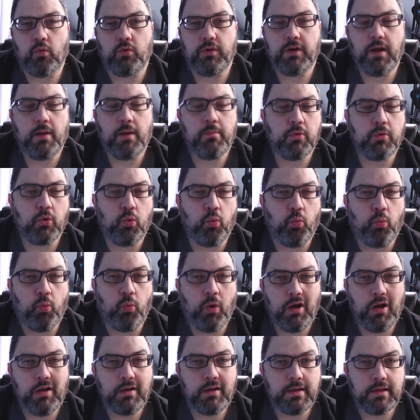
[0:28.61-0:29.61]

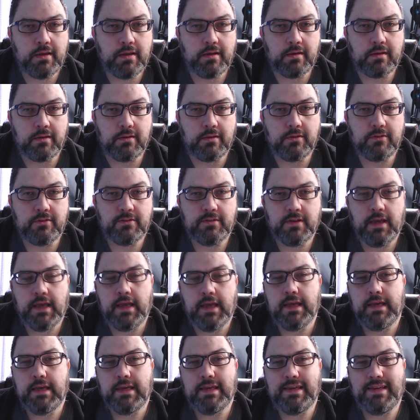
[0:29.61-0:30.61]
#1
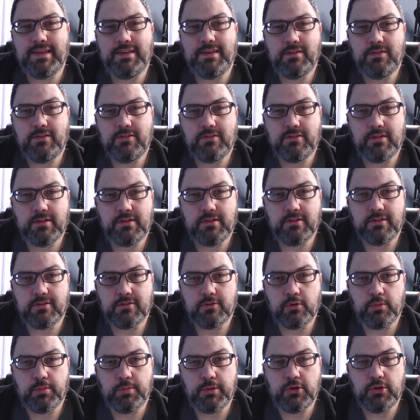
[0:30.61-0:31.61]
is the
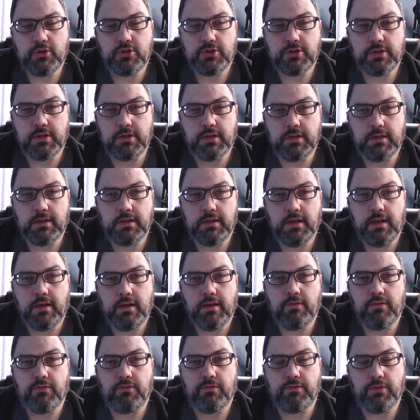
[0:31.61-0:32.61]
distribution
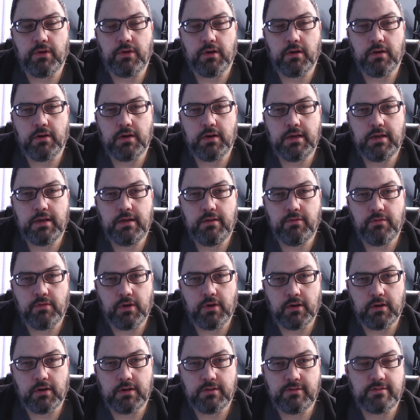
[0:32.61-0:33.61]
very,
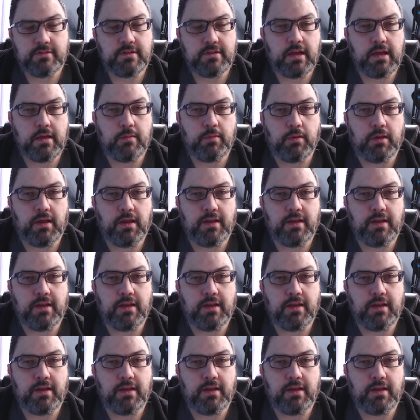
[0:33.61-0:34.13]
very stable?